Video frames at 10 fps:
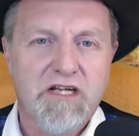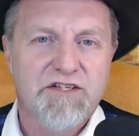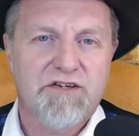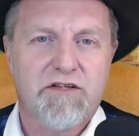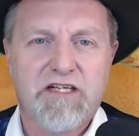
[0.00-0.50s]

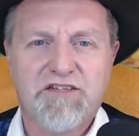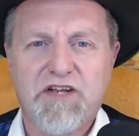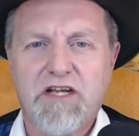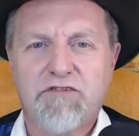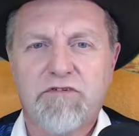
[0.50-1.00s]
So they
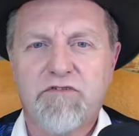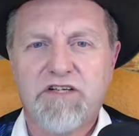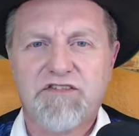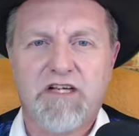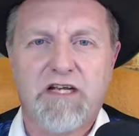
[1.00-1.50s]
decide to
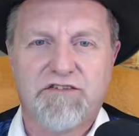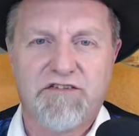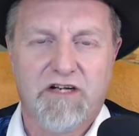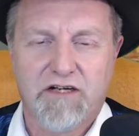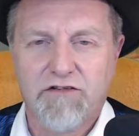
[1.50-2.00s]

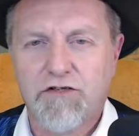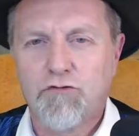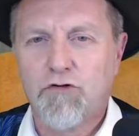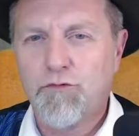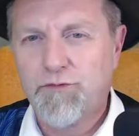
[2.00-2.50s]
investigate, and the
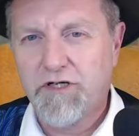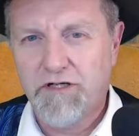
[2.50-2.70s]
group